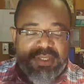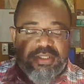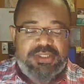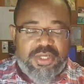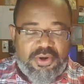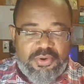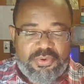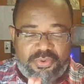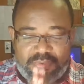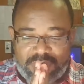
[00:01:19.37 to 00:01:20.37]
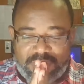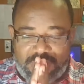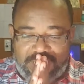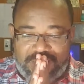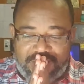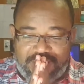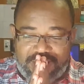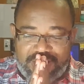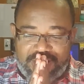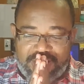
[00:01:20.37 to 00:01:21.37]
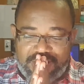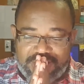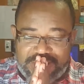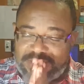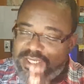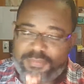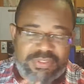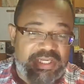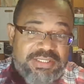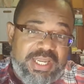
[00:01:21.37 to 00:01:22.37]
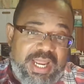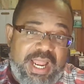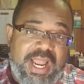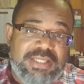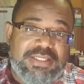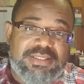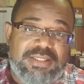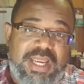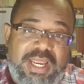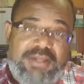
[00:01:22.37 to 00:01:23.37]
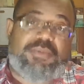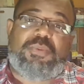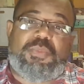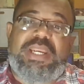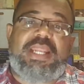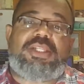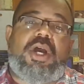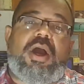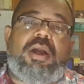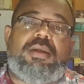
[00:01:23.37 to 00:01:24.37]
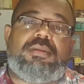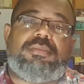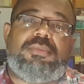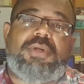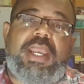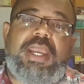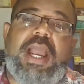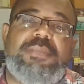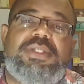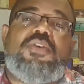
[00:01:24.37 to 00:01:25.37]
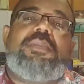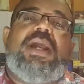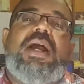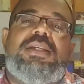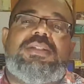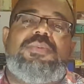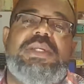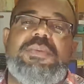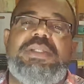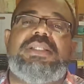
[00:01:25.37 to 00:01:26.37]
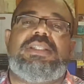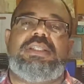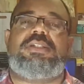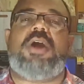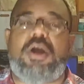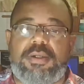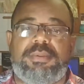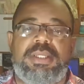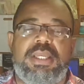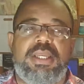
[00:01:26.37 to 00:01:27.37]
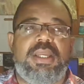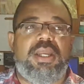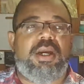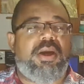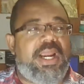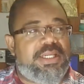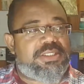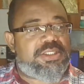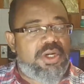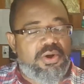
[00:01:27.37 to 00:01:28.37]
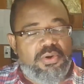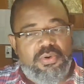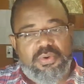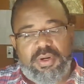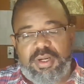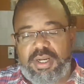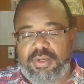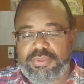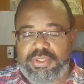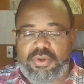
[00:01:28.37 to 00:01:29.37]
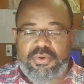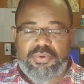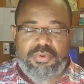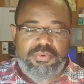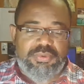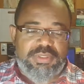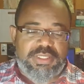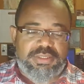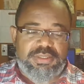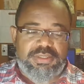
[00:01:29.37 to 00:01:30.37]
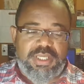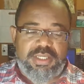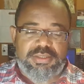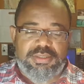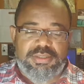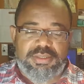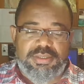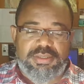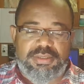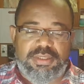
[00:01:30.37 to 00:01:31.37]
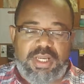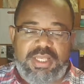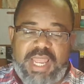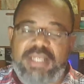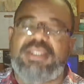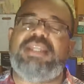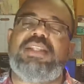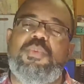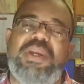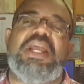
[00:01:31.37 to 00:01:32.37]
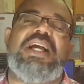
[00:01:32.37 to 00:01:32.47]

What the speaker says: So there's a couple things that we got to talk. Okay, I'm just gonna be honest, and we just need to talk. All right, so there's a lot of things that went